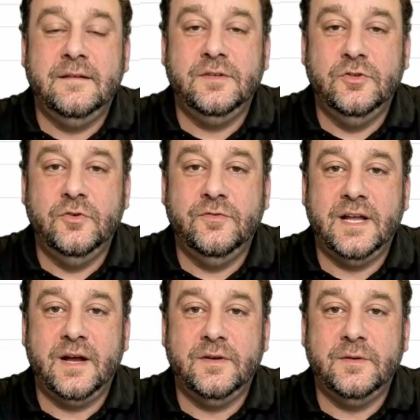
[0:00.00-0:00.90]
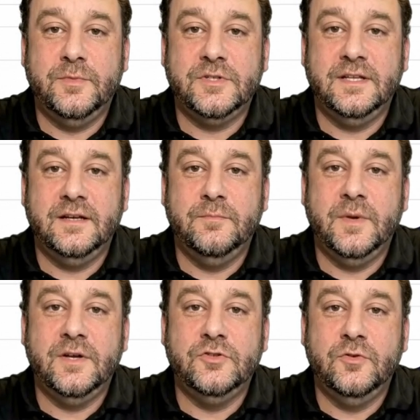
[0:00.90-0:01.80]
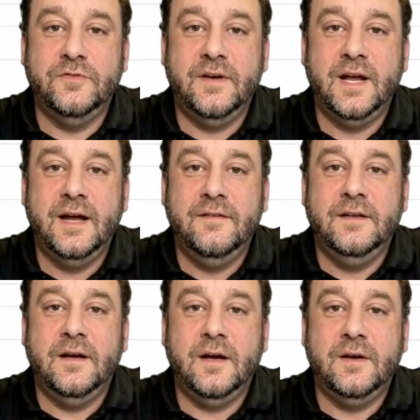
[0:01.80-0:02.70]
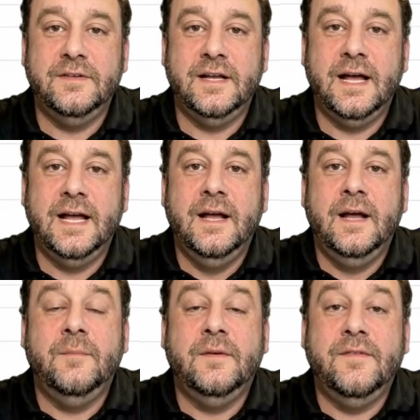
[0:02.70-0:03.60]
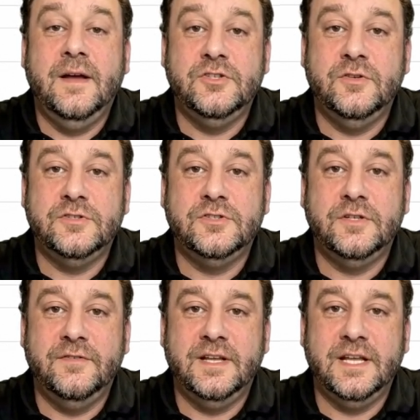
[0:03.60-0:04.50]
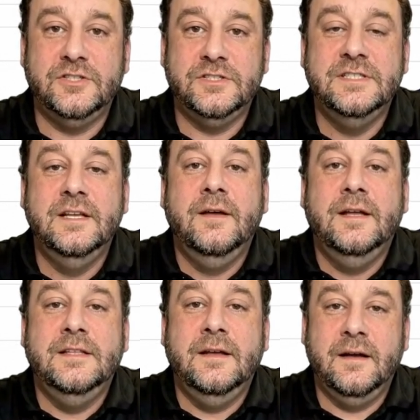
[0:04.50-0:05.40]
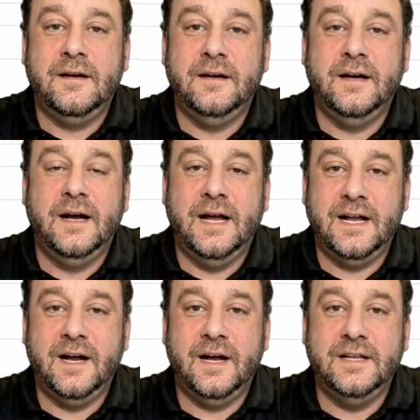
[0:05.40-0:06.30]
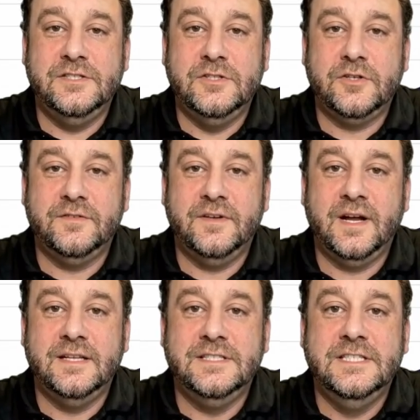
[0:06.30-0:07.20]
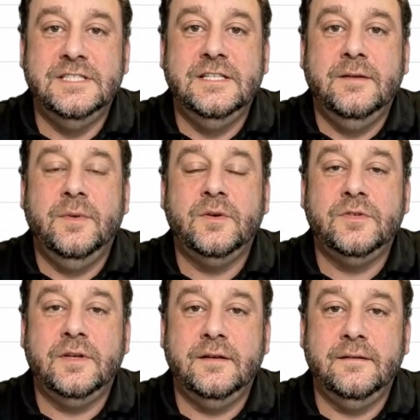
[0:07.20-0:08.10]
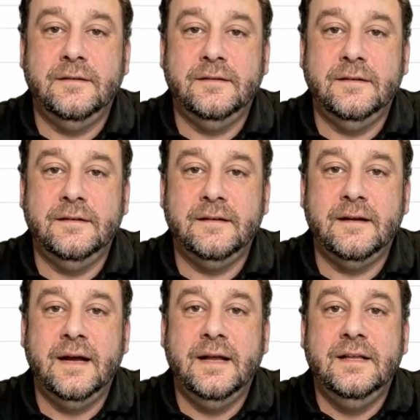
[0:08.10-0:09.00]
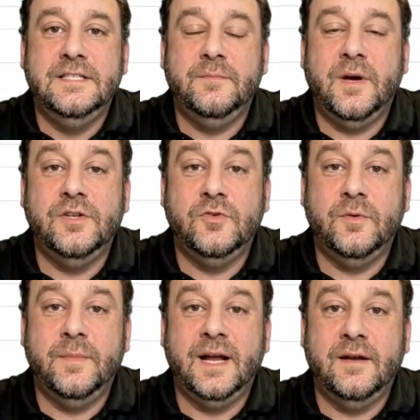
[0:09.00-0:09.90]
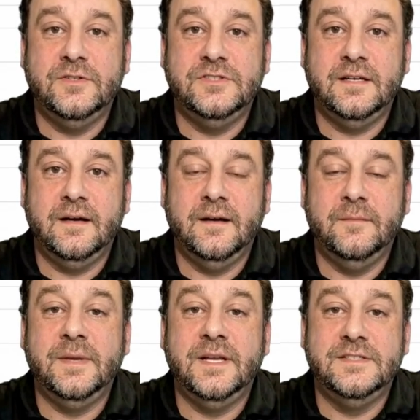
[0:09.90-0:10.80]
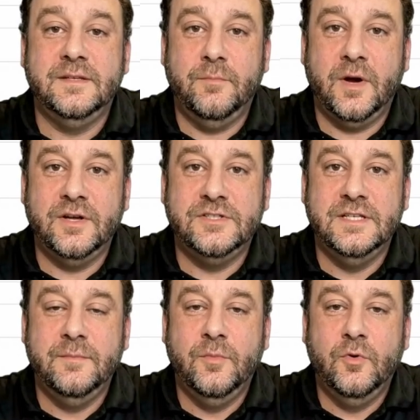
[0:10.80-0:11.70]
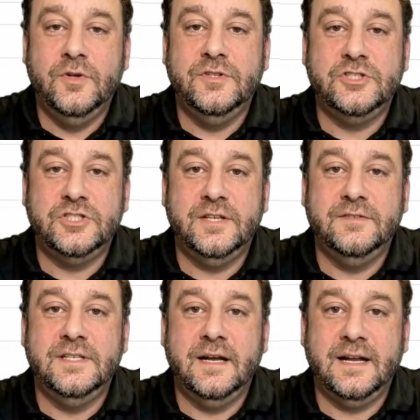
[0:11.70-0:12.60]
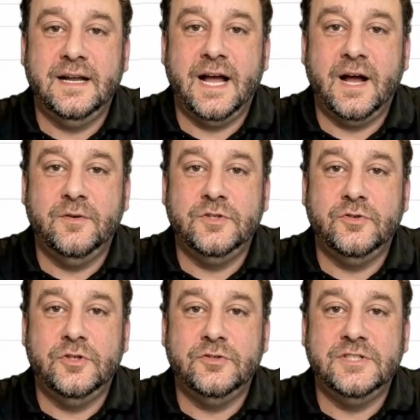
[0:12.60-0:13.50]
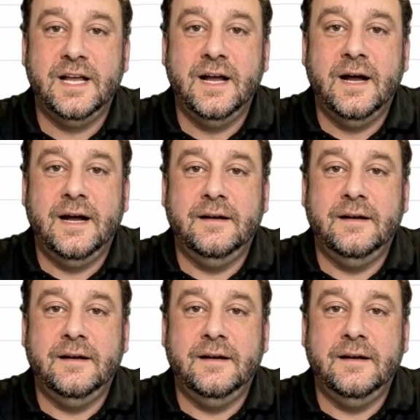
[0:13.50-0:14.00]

You've now completed Module 5 of the AI Professional Certification Series, AI Certified Assistant Builder. And this module matters because it marks an important shift in how you use AI.